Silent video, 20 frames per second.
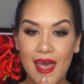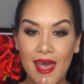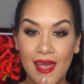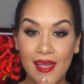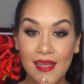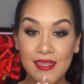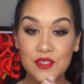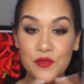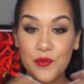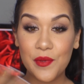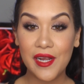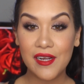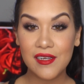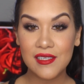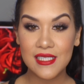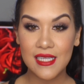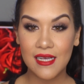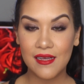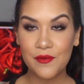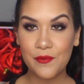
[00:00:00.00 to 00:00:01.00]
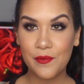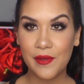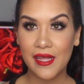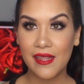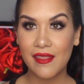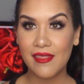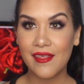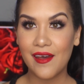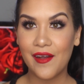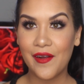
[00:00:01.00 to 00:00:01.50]
And we are done
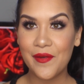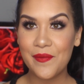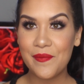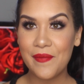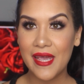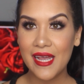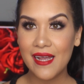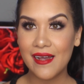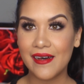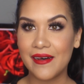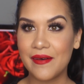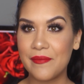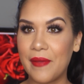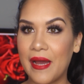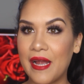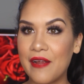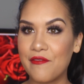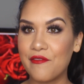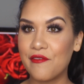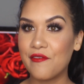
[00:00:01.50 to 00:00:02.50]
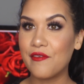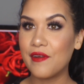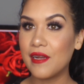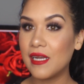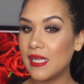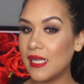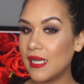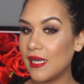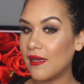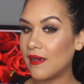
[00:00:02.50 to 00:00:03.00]
with our makeup. I
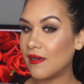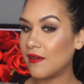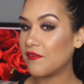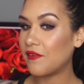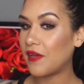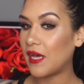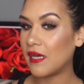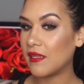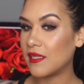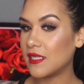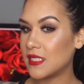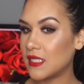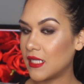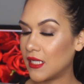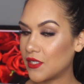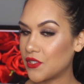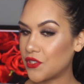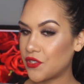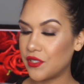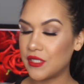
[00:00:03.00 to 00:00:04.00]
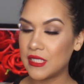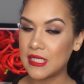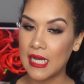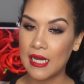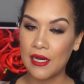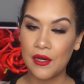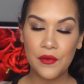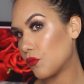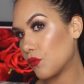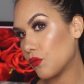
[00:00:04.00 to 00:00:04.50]
really love how this look turns
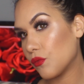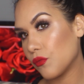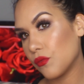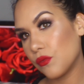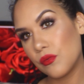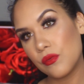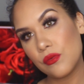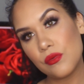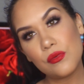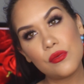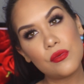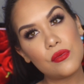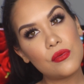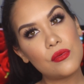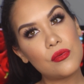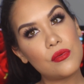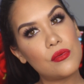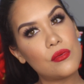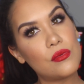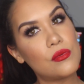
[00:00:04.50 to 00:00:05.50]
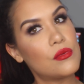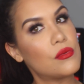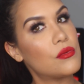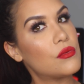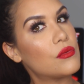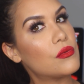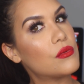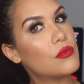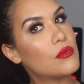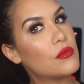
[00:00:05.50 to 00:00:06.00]
out. Again, it's very
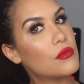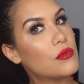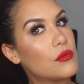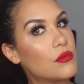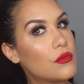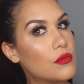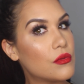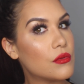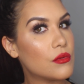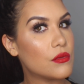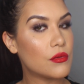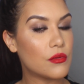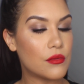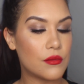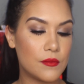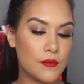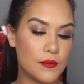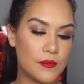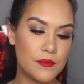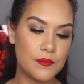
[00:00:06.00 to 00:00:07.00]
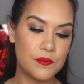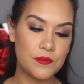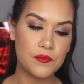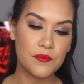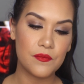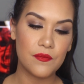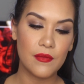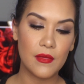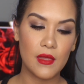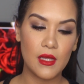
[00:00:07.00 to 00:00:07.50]
sultry, which is what I was going
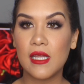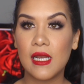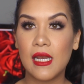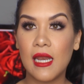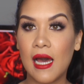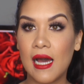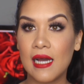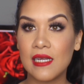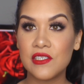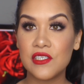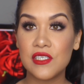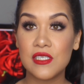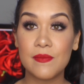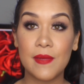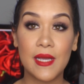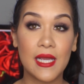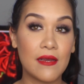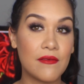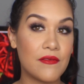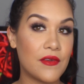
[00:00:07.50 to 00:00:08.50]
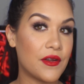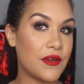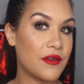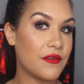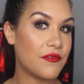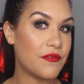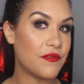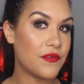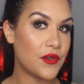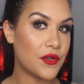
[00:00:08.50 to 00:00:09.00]
for. The lashes make it
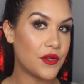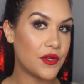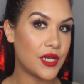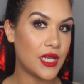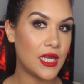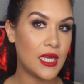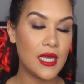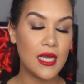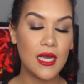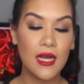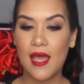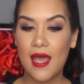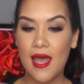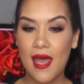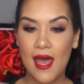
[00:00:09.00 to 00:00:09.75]
very flirty.